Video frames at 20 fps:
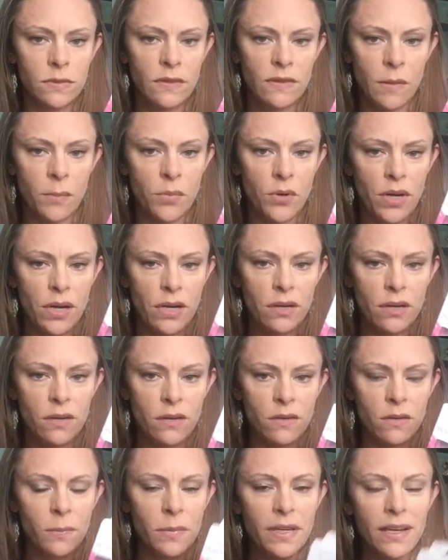
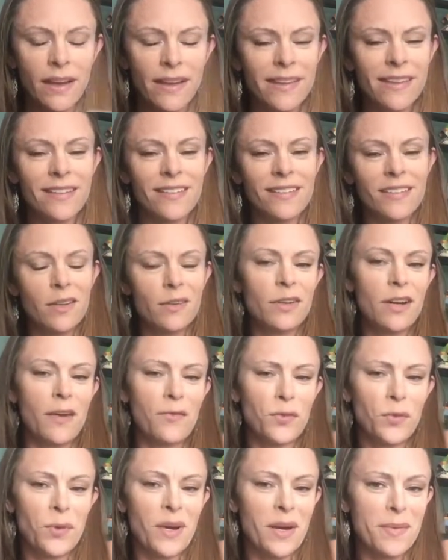separators because you don't
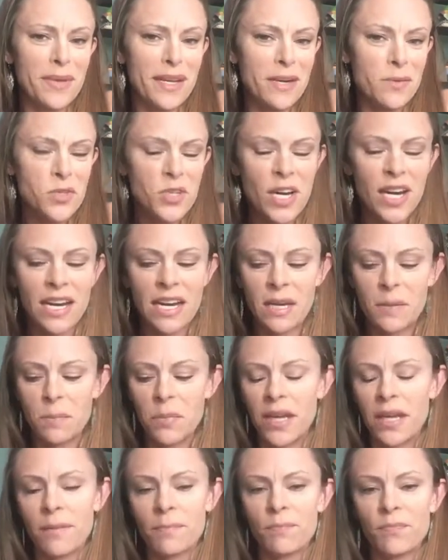have to worry about them drying,
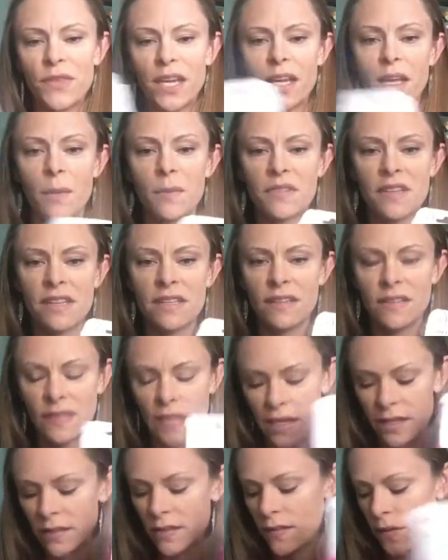but it comes in the
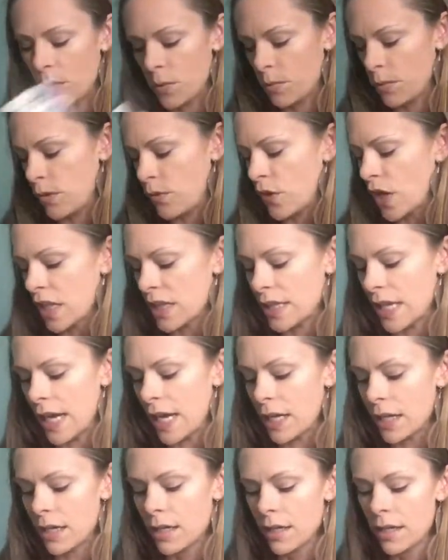set, so you've got
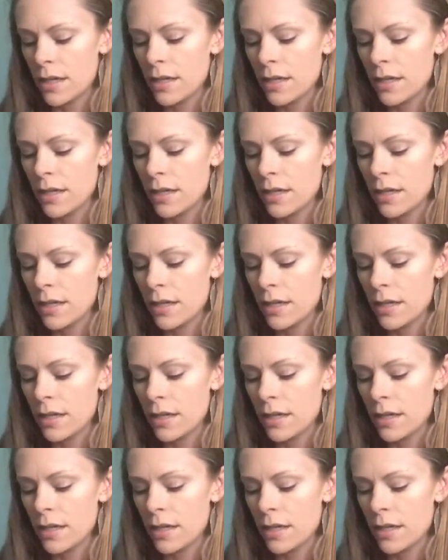that.